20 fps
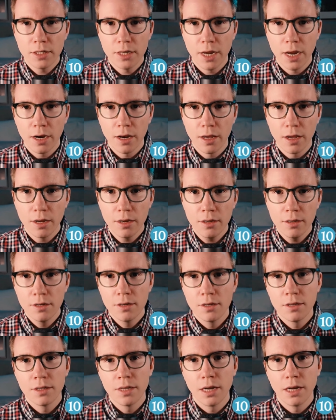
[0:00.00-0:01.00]
data
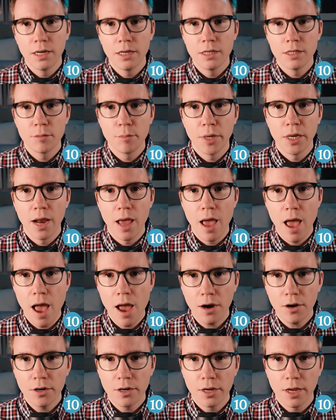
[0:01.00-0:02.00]
that has been
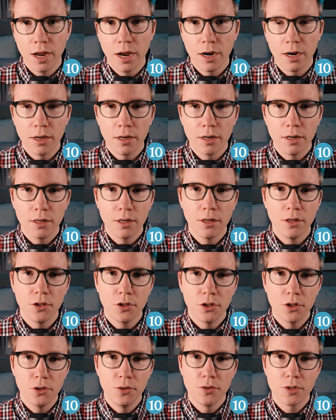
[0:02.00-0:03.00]
aggregated
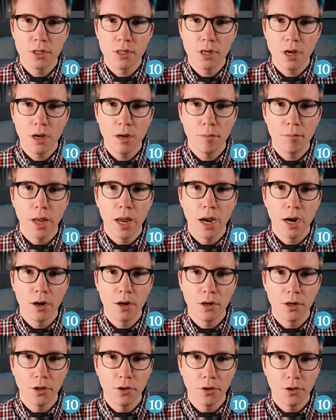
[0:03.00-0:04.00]
into some
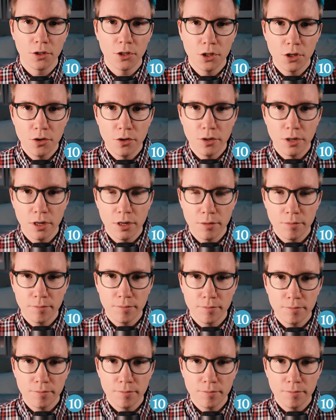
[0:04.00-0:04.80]
areal unit.